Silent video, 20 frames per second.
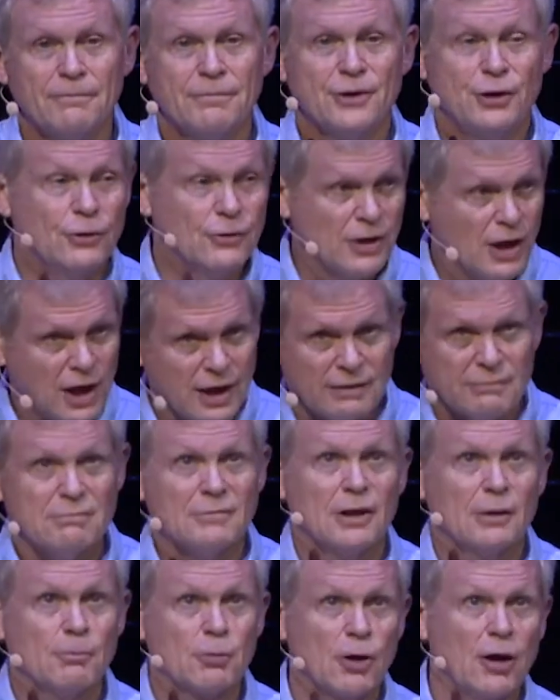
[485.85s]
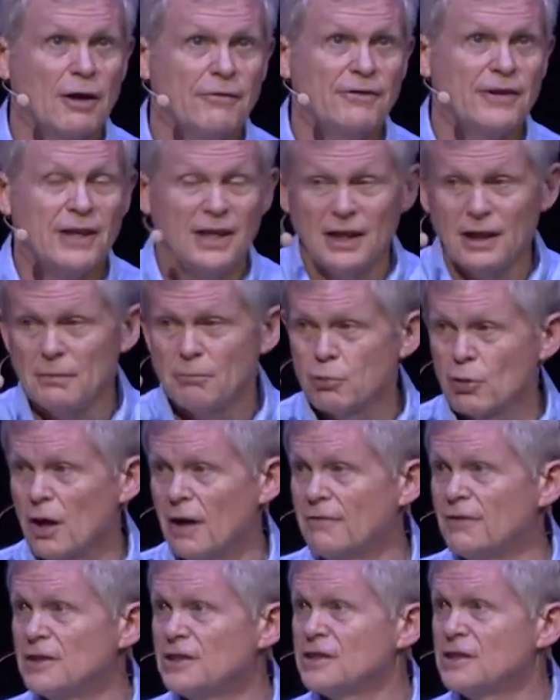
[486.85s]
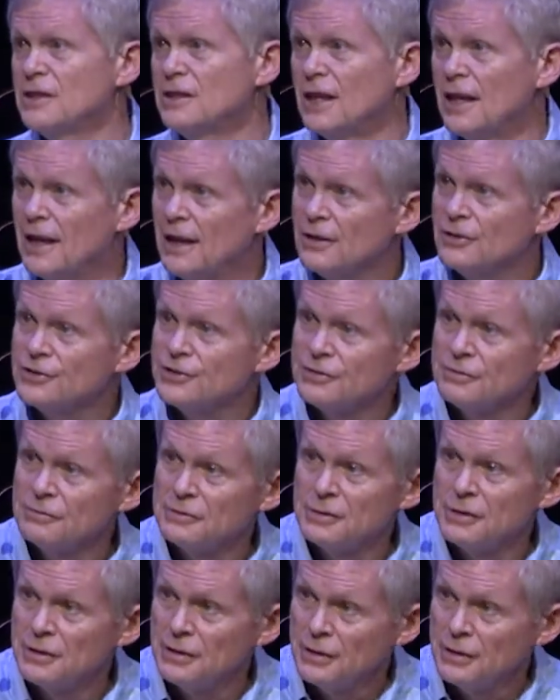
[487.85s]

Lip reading: You're not a prophet. Any prophets in the house?